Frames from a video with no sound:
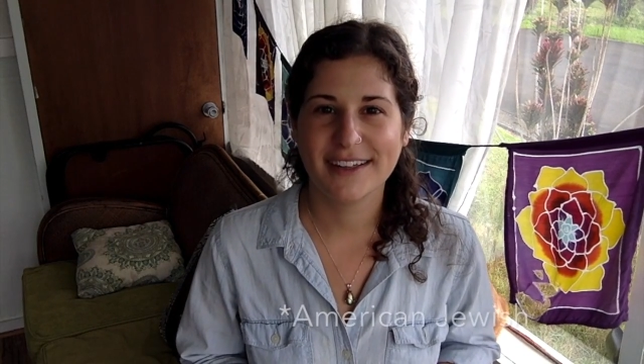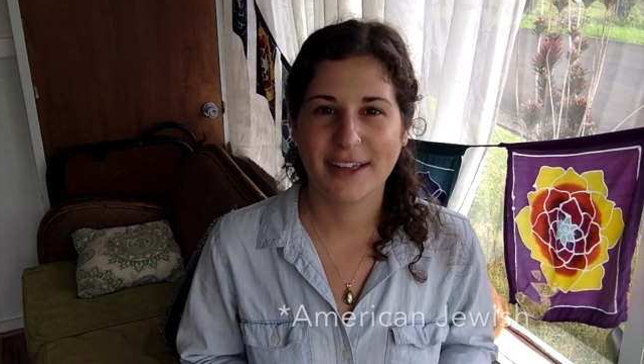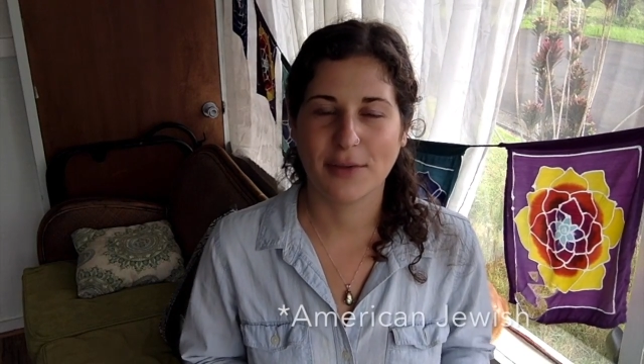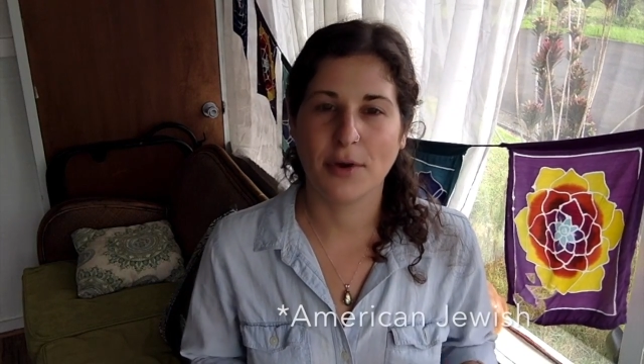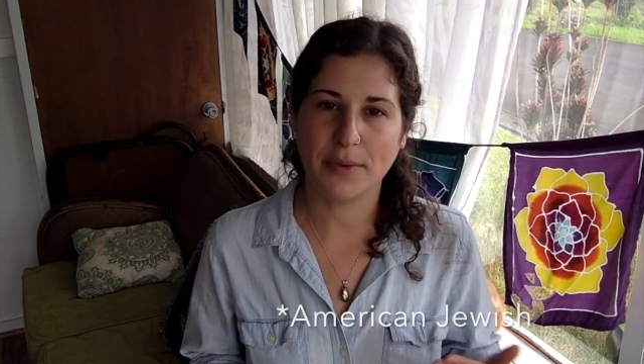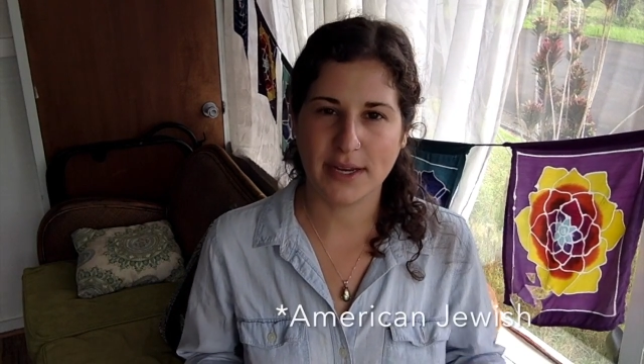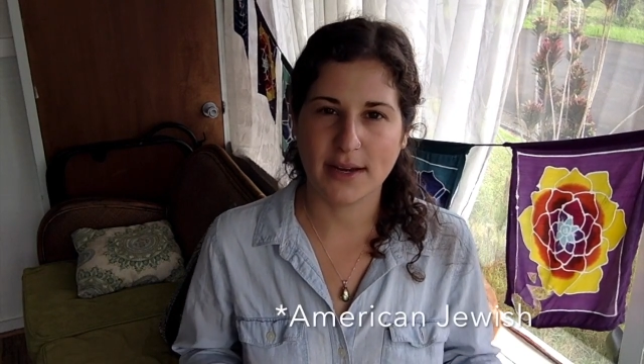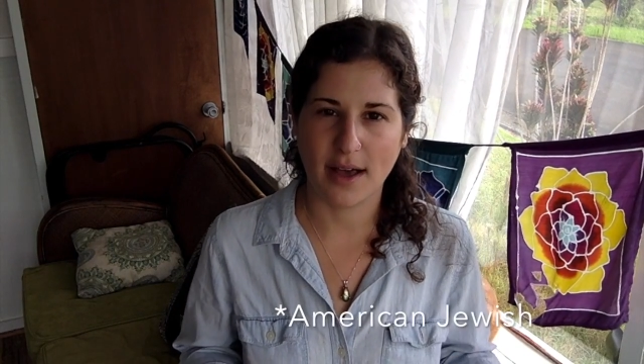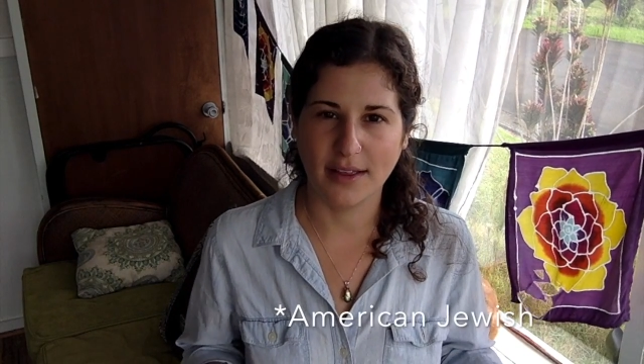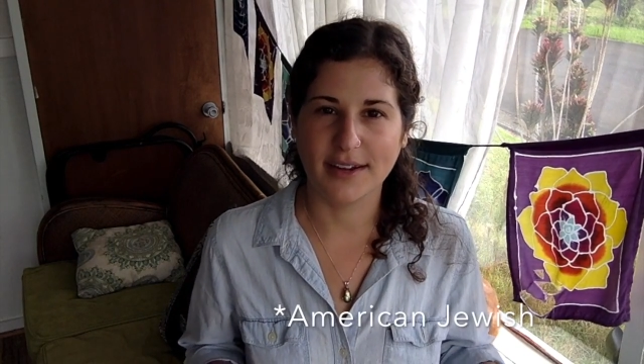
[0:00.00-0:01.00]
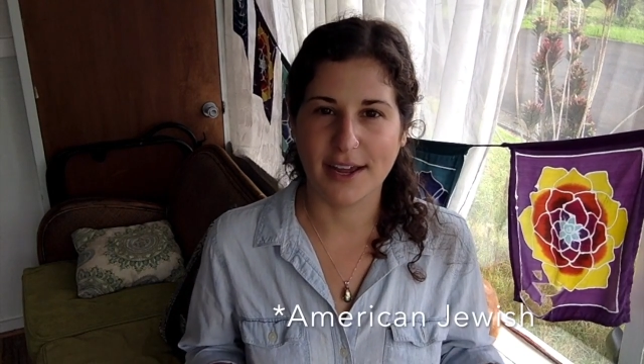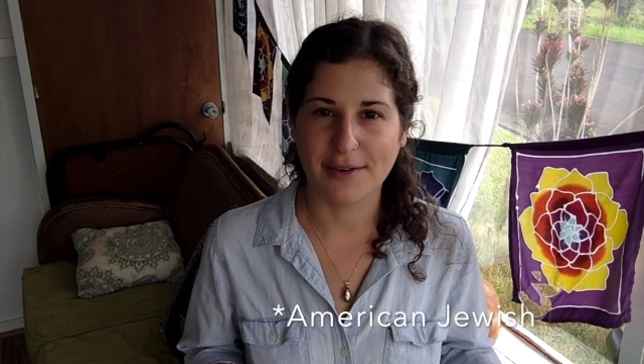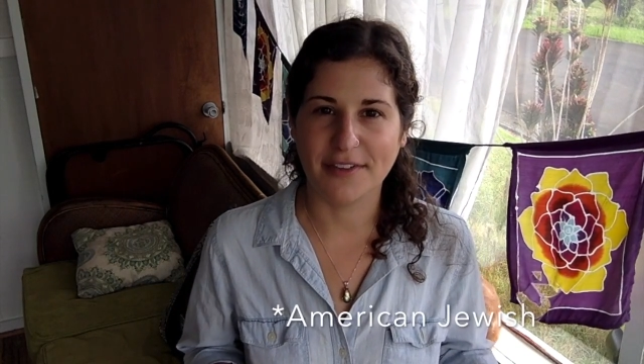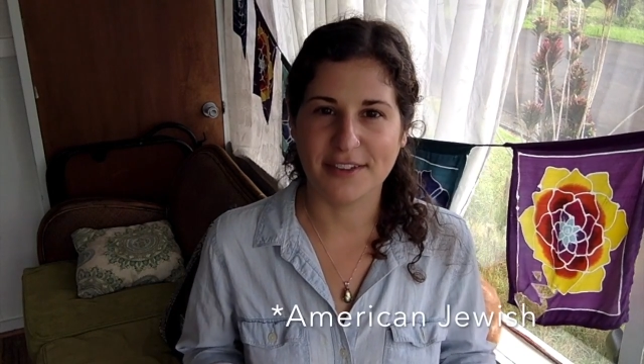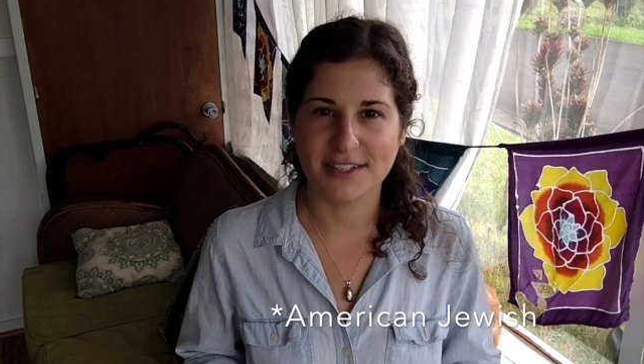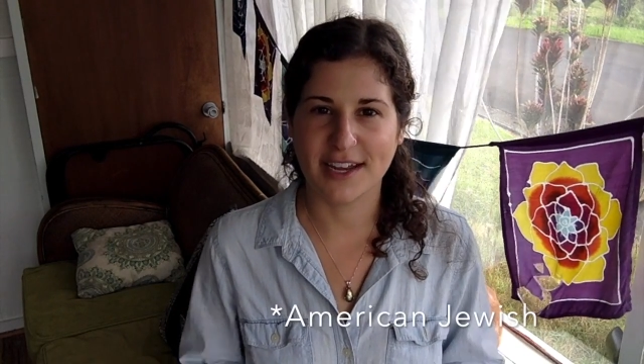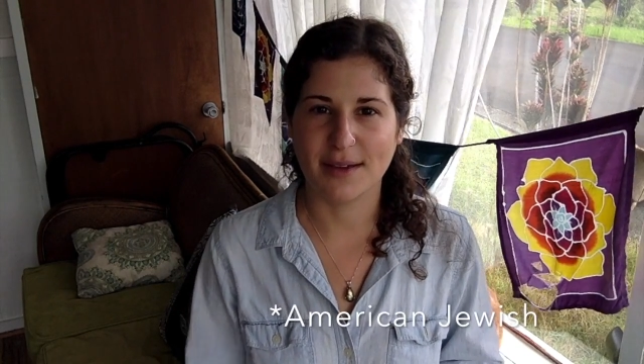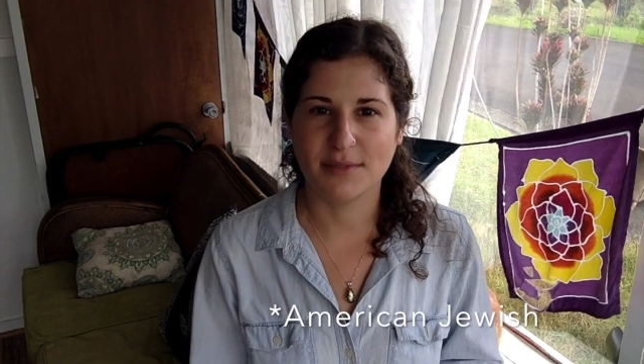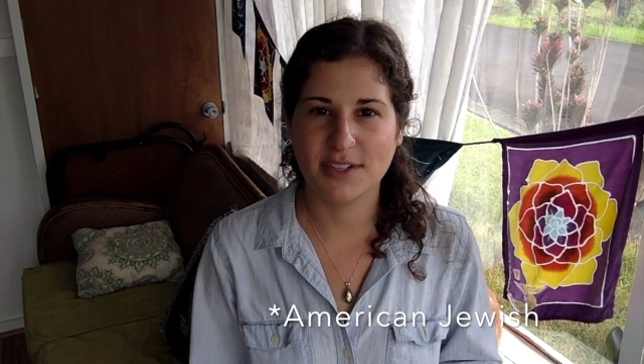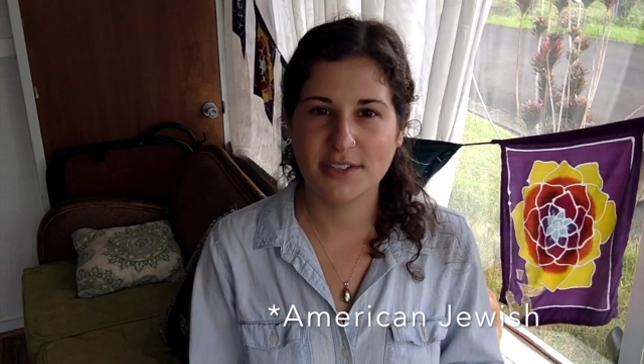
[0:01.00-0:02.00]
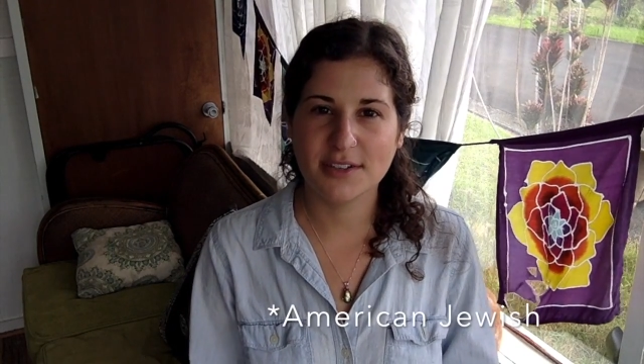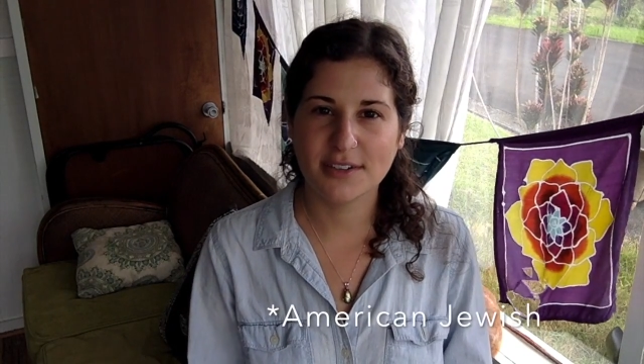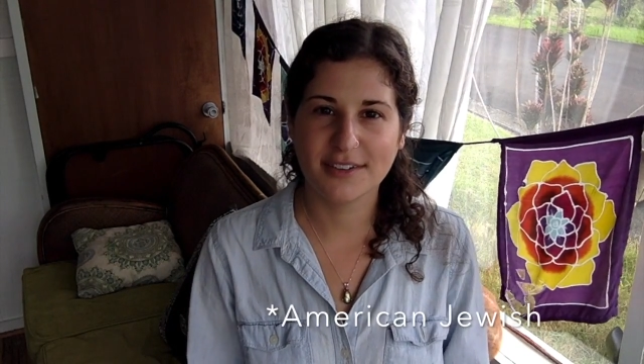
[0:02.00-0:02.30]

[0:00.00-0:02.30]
like, well, we need a holiday around this time too.